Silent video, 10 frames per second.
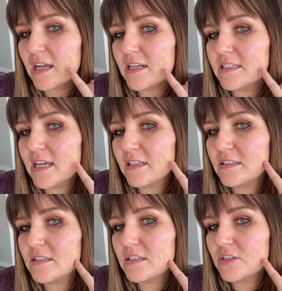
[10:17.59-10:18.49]
kind of
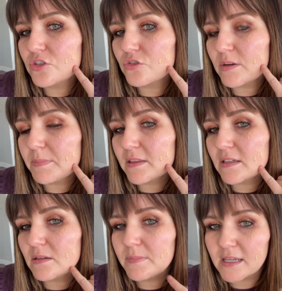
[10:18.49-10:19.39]
tends to drip a
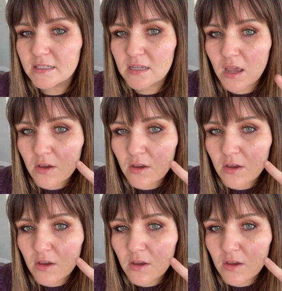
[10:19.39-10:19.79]
little bit